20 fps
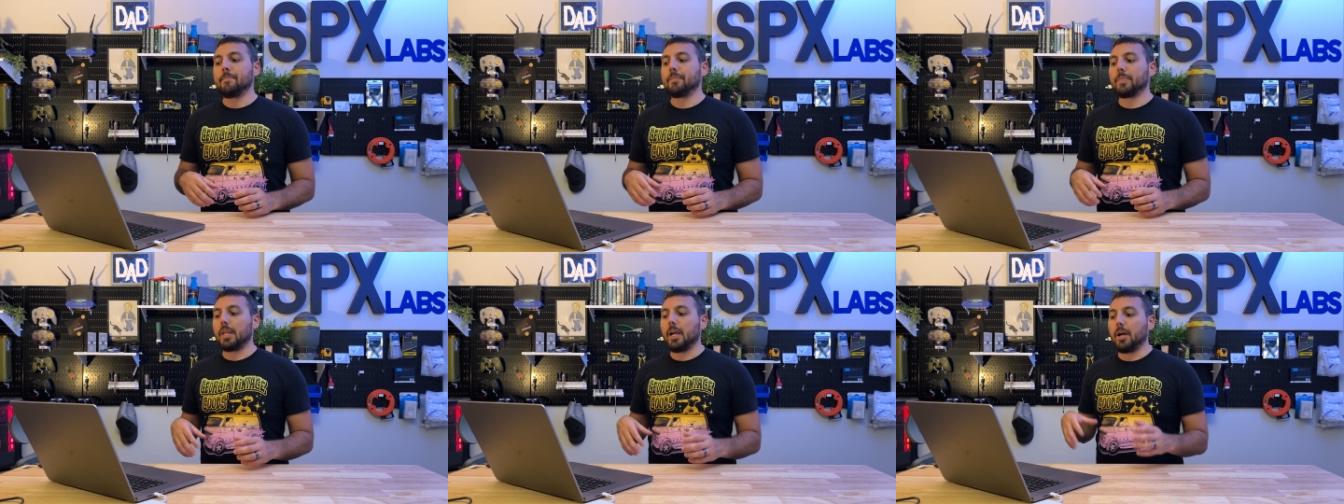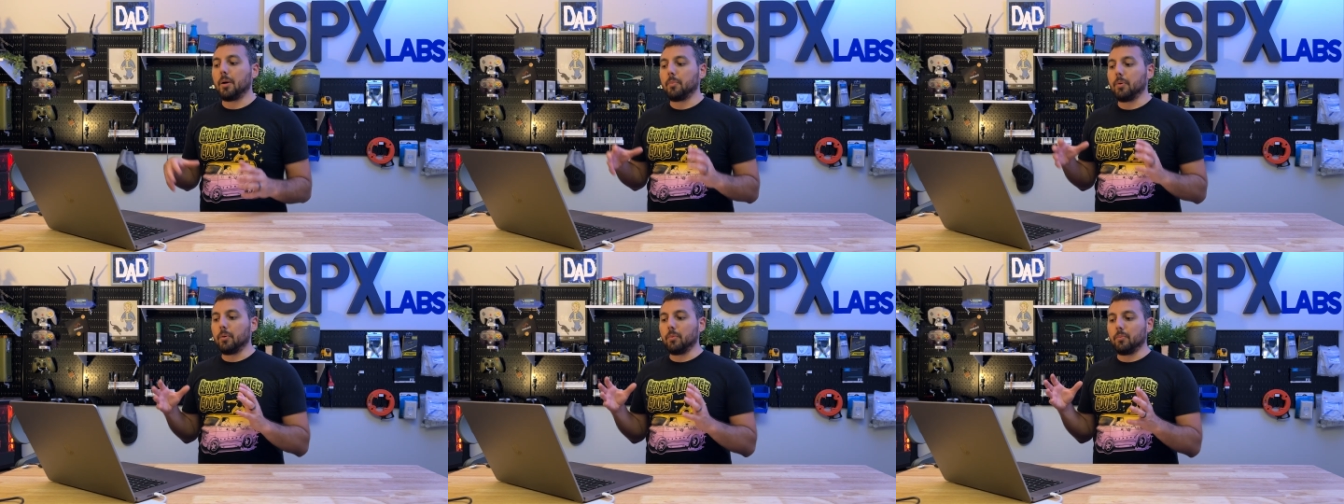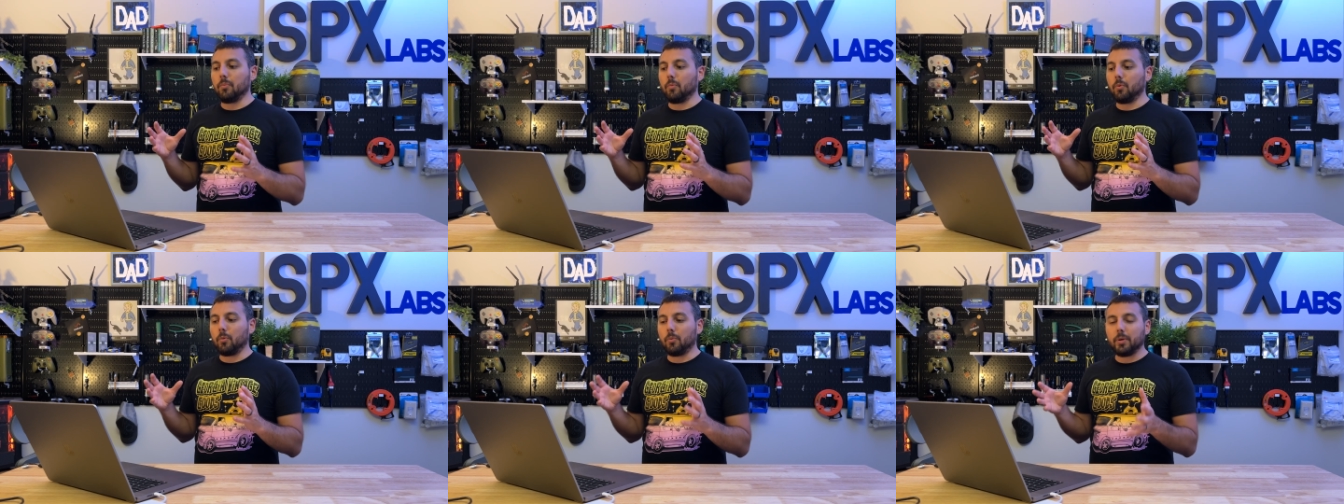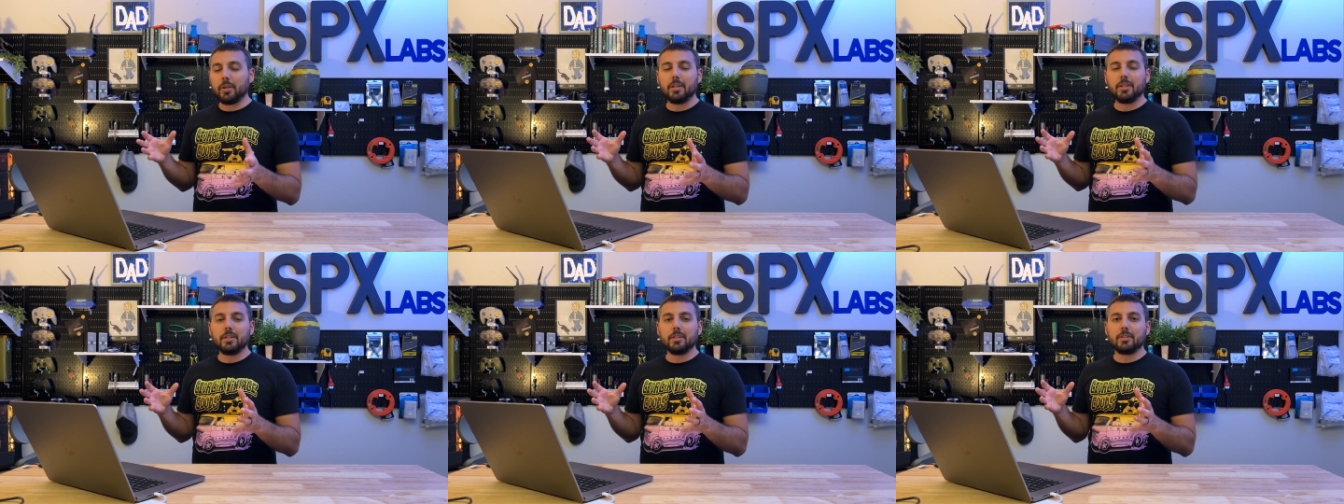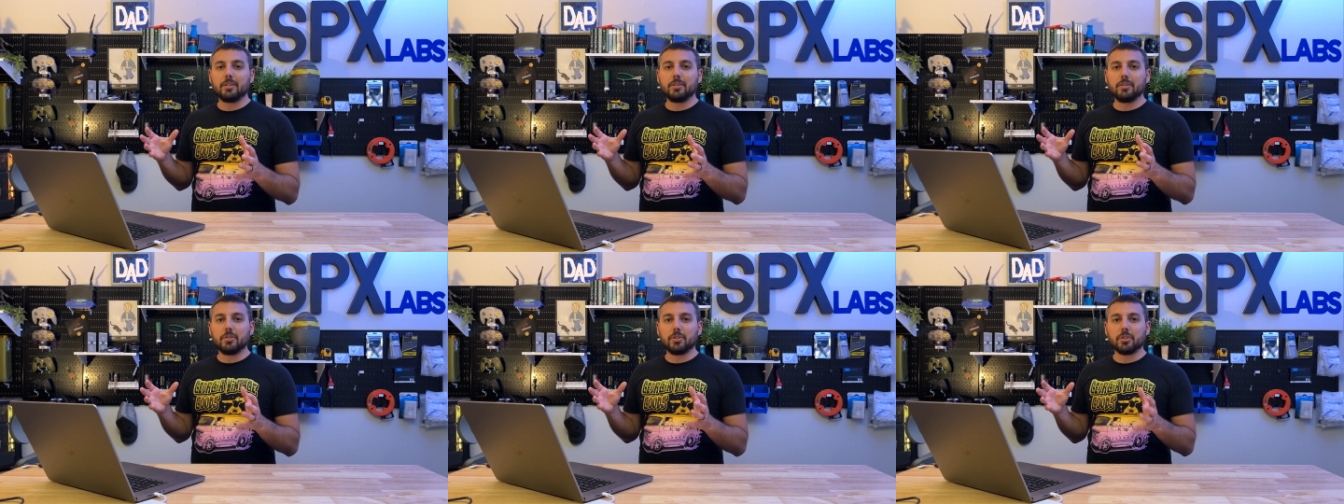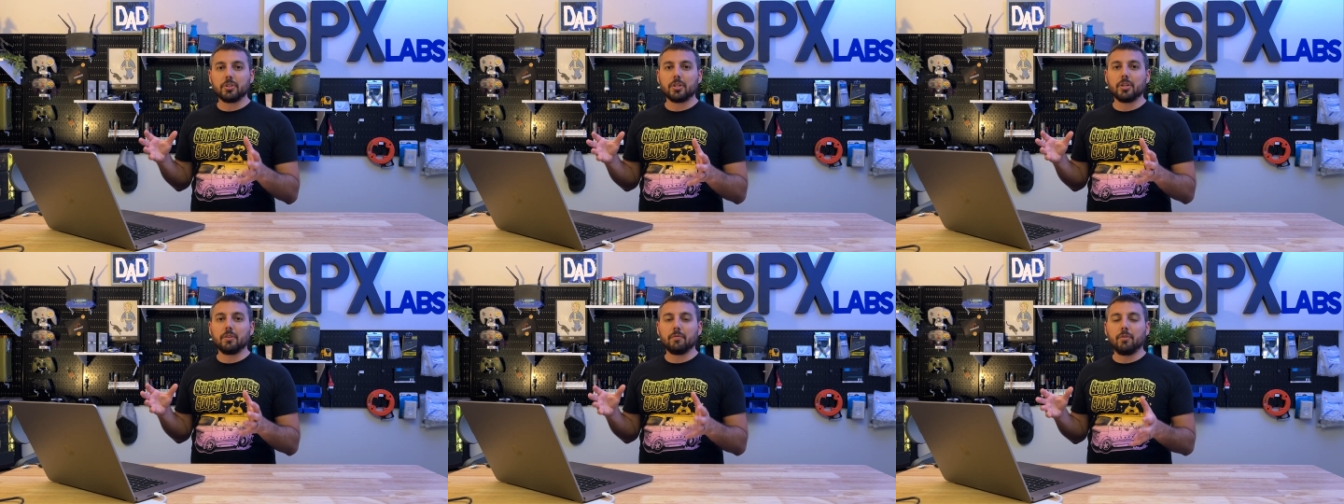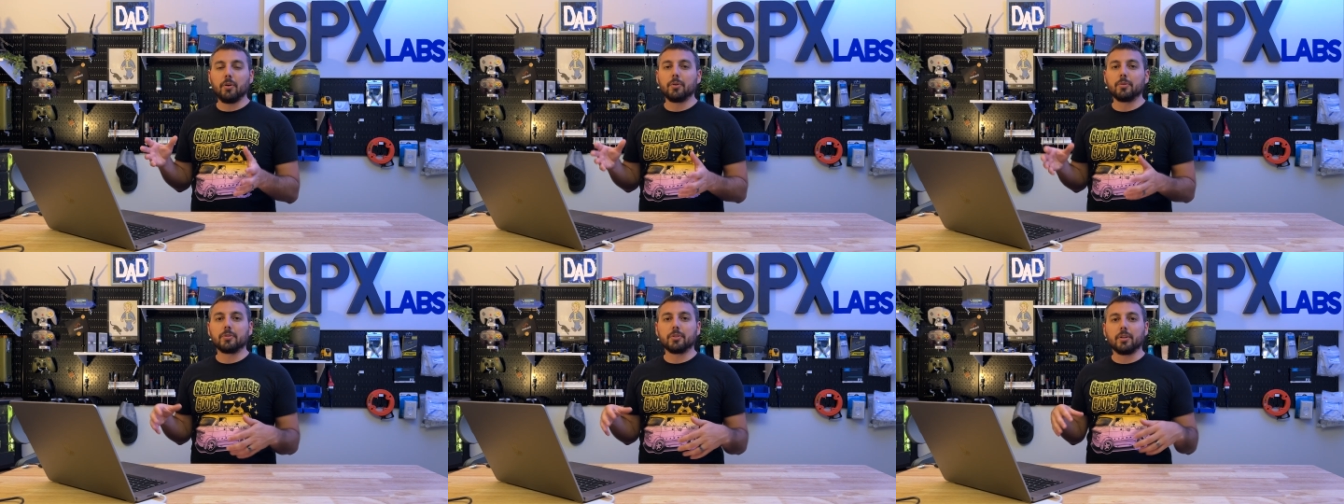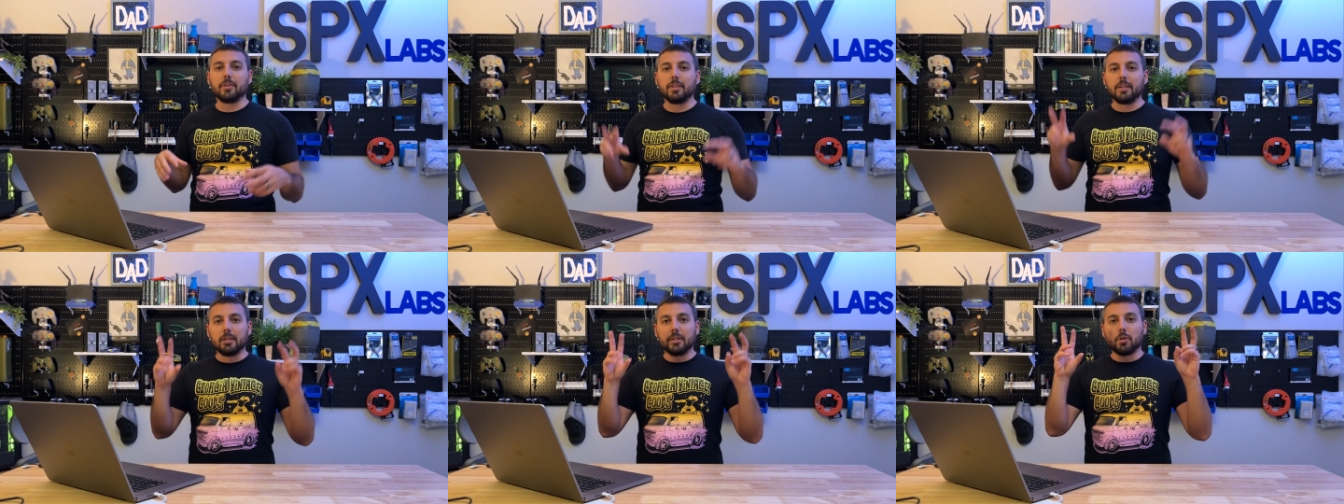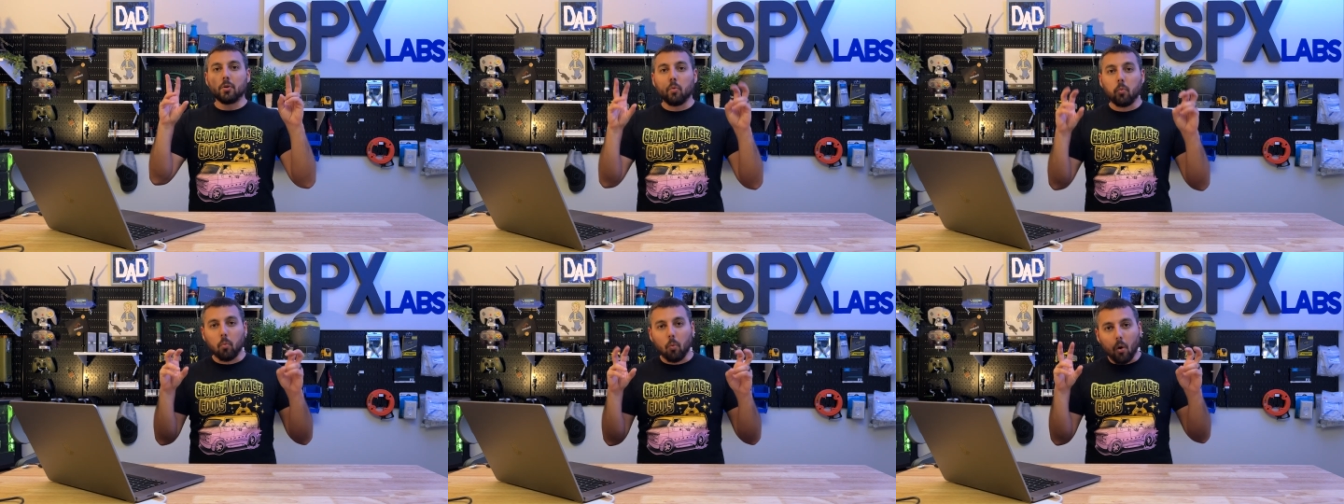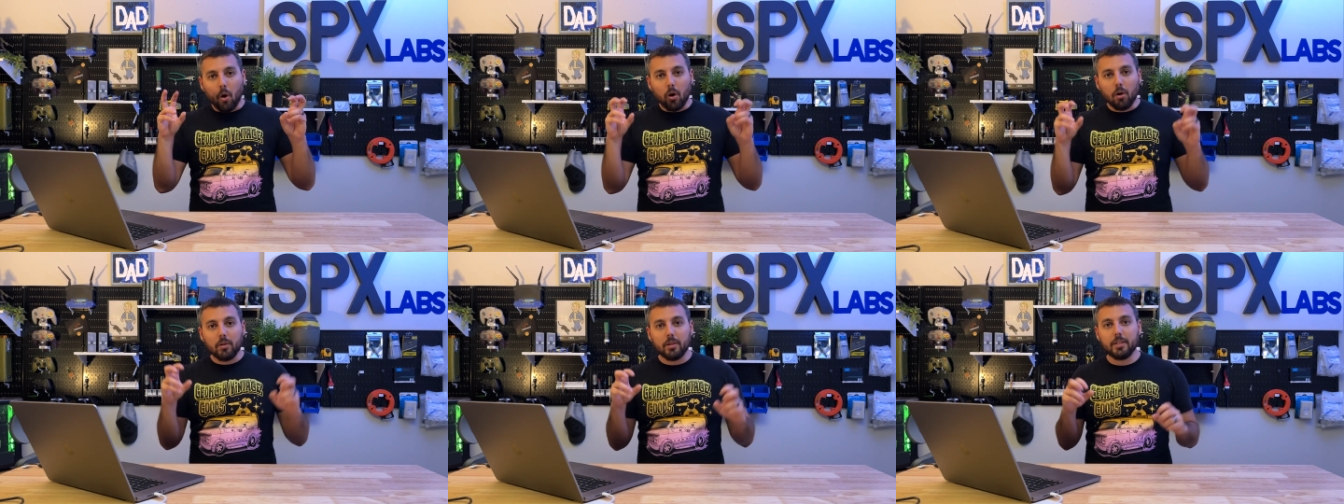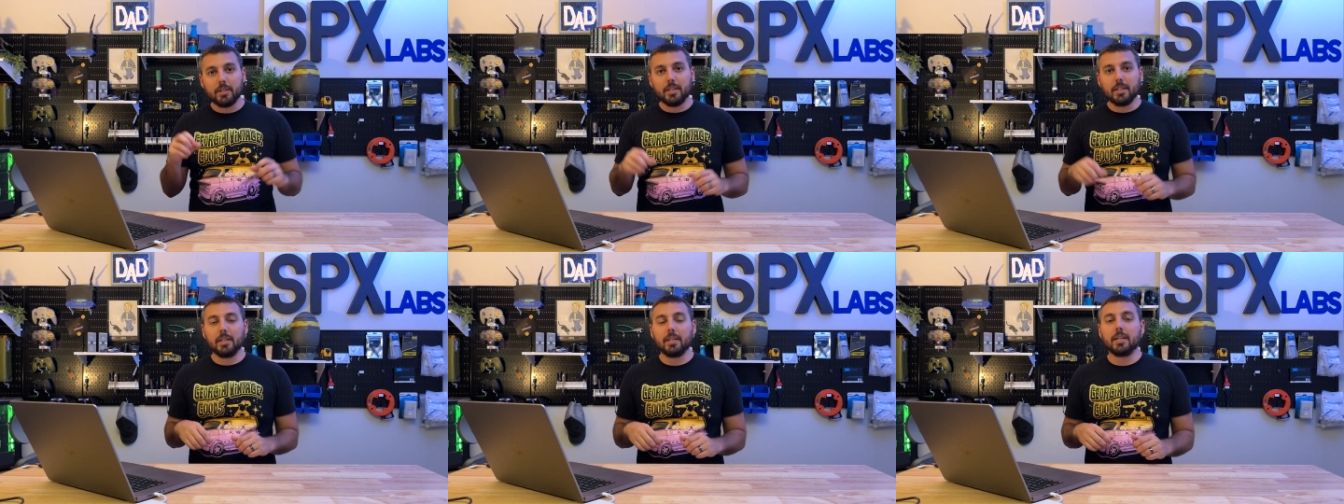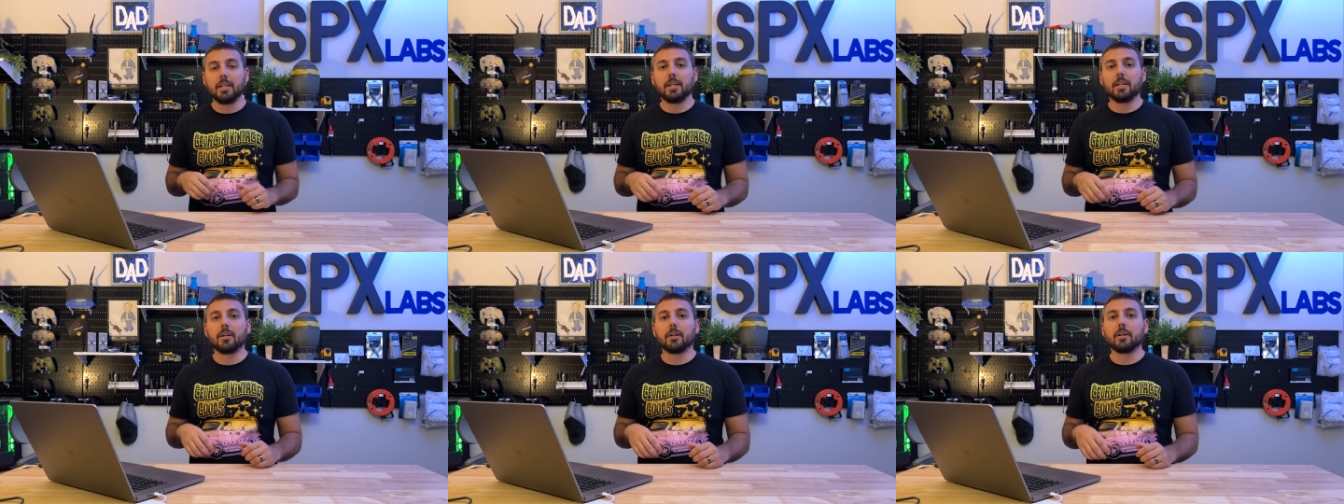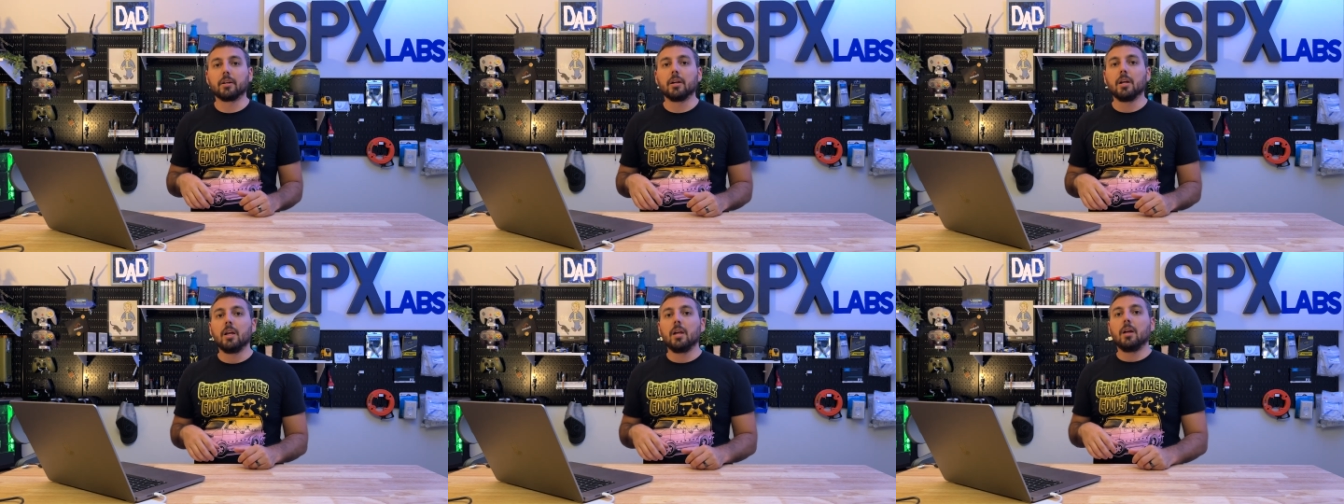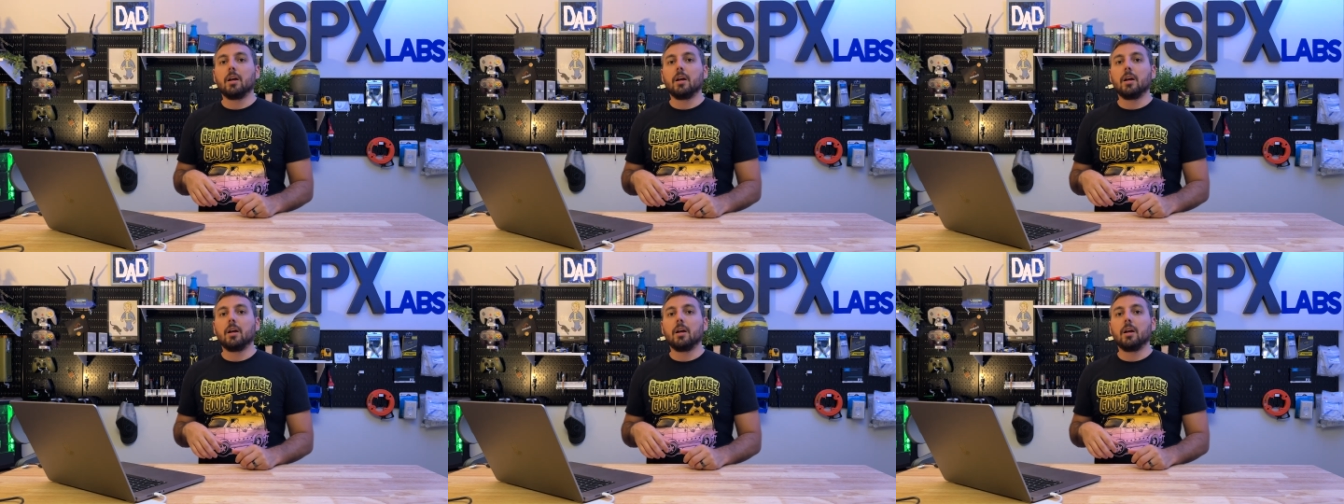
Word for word: Uh, but we're really just going to focus on the quality here.